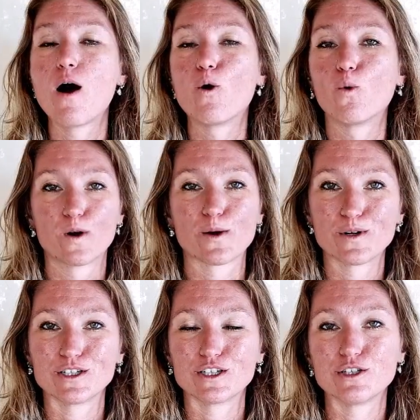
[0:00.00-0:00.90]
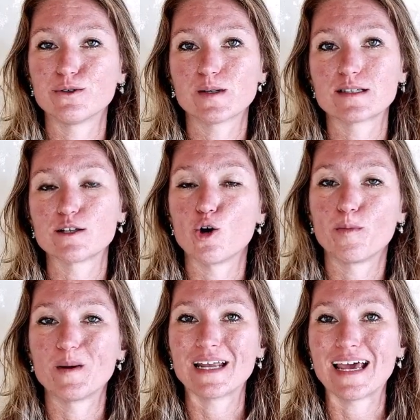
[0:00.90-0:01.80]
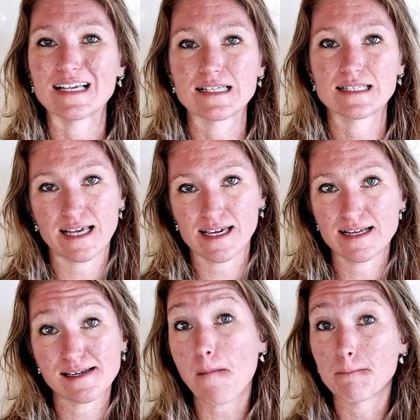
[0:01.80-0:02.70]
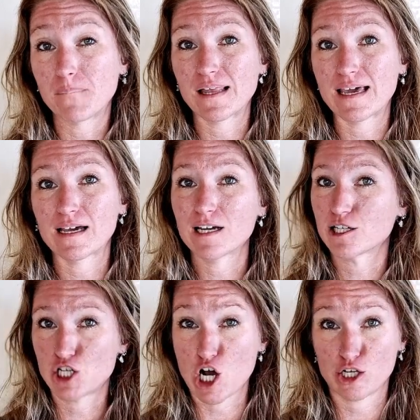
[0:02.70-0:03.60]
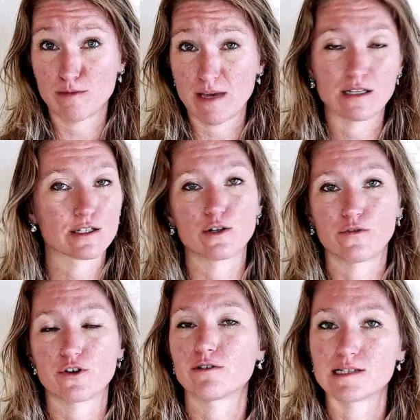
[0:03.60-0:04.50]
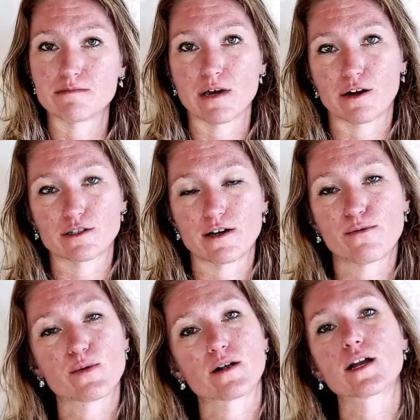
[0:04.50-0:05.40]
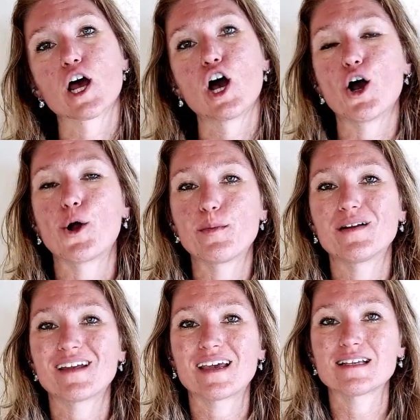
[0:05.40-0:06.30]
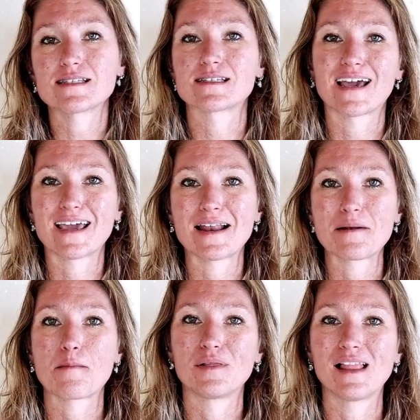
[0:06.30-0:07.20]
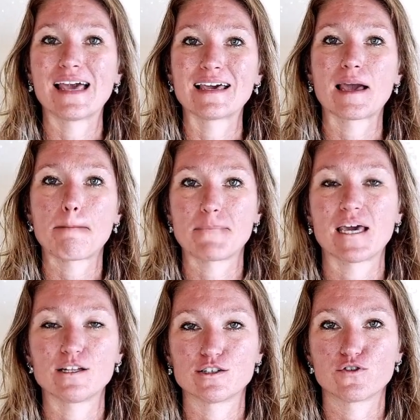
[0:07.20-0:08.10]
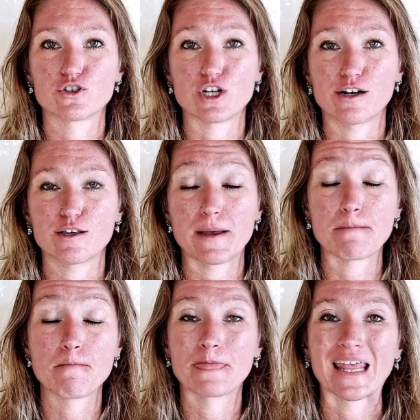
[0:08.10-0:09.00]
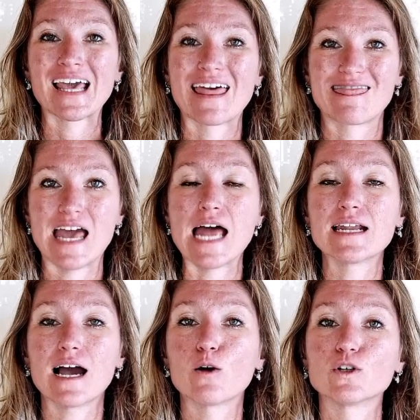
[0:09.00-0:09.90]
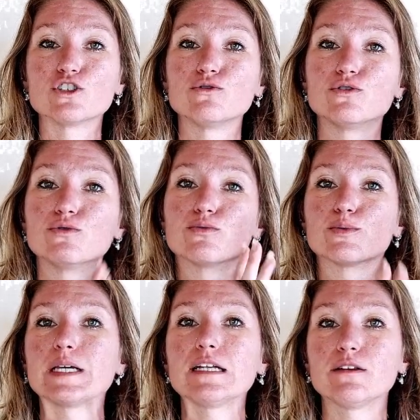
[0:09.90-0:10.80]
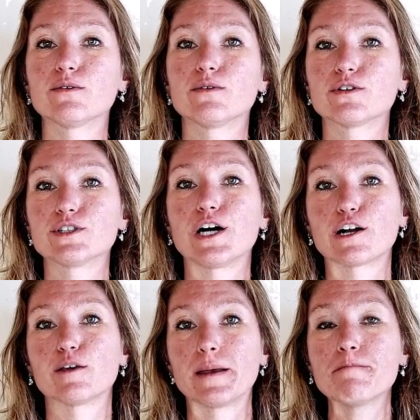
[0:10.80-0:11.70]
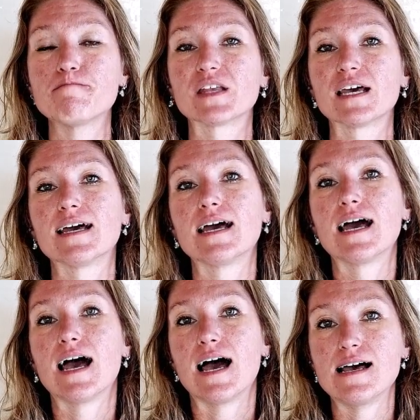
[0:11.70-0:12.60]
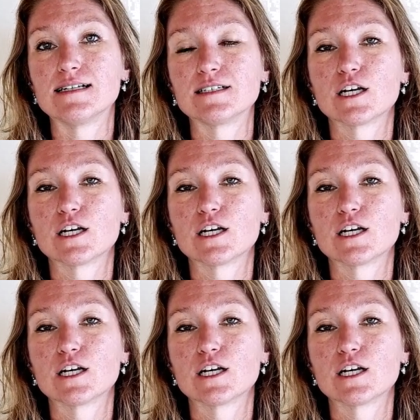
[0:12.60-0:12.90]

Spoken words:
What I want you to do is open a second blank document. So if you're using Microsoft Word, open a second blank page of your document. Then I want you to read through your document. And